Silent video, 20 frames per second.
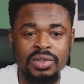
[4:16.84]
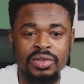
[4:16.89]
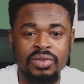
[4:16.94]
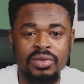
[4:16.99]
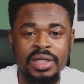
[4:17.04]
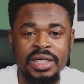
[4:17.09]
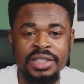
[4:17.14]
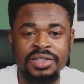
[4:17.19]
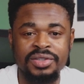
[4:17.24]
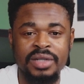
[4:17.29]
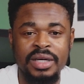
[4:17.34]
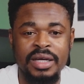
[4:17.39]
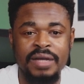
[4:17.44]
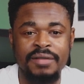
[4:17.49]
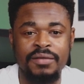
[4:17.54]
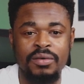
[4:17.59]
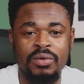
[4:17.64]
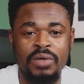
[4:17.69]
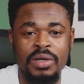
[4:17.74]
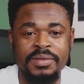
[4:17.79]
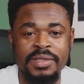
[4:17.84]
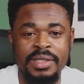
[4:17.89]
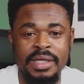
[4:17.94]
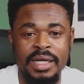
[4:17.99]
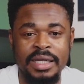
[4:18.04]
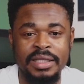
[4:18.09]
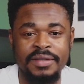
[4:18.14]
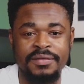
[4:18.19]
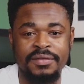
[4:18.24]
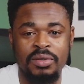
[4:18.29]
So let's try out for
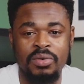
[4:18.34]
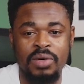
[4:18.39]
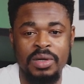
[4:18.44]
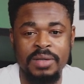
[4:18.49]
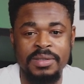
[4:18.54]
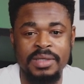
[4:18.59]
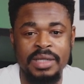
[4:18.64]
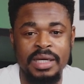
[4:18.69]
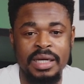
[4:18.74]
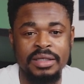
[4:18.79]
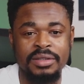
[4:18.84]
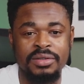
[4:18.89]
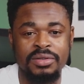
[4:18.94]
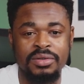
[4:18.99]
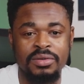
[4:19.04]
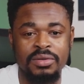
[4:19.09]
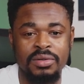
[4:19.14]
website. The website,